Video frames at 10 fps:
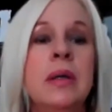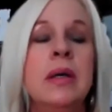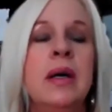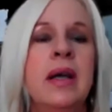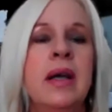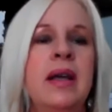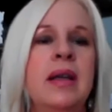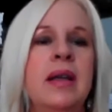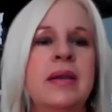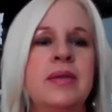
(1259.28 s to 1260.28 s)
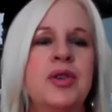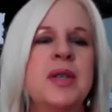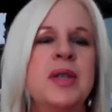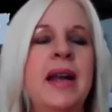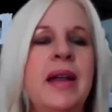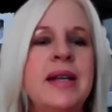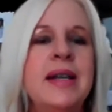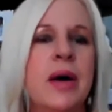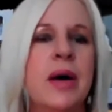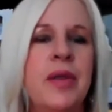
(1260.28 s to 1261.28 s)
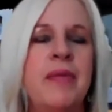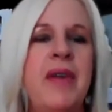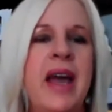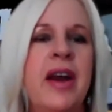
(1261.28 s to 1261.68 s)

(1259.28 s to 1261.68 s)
just kind of like Darth Vader. You're going to do the